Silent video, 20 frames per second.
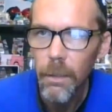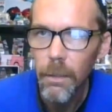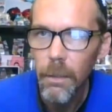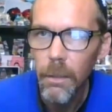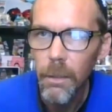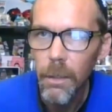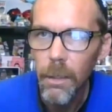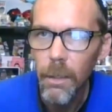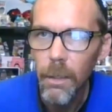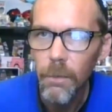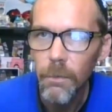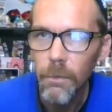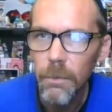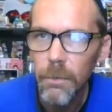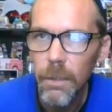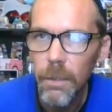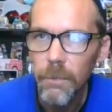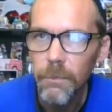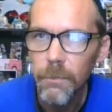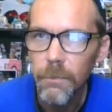I will
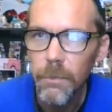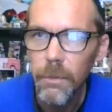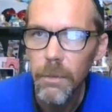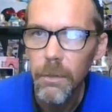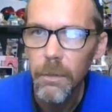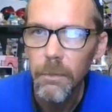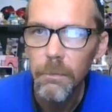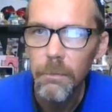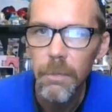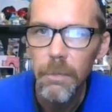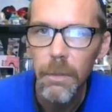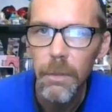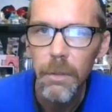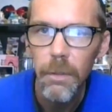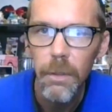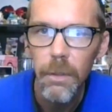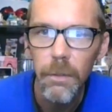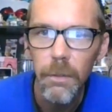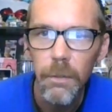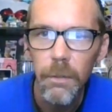definitely be
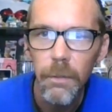there.